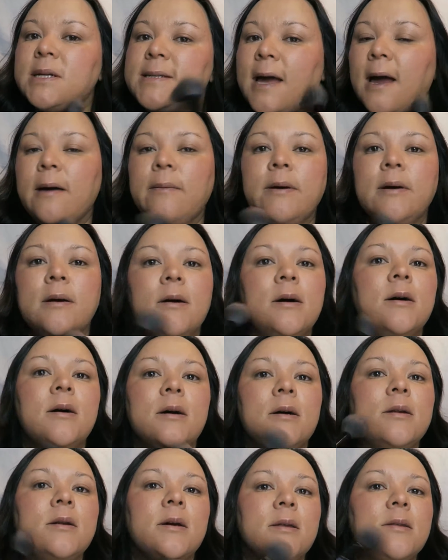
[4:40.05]
dab it
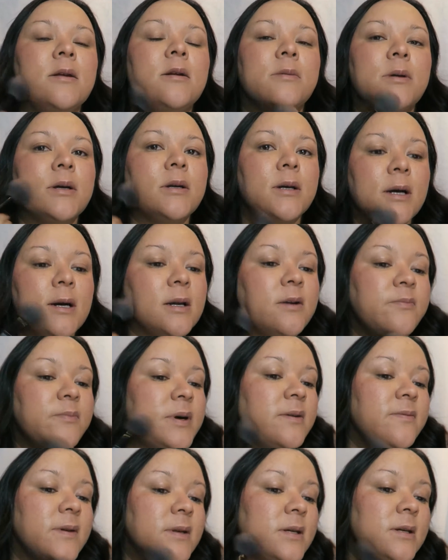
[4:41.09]
on, and then I'm going to kind of
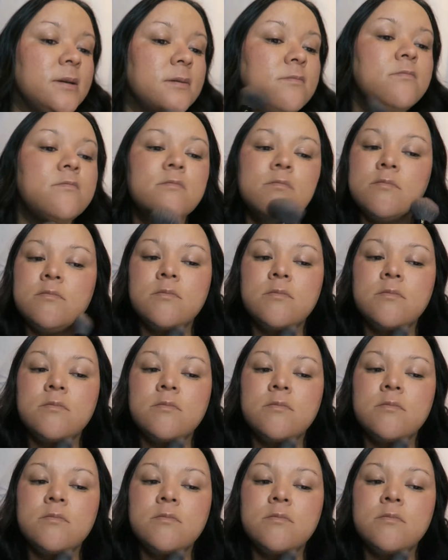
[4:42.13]
buff it in.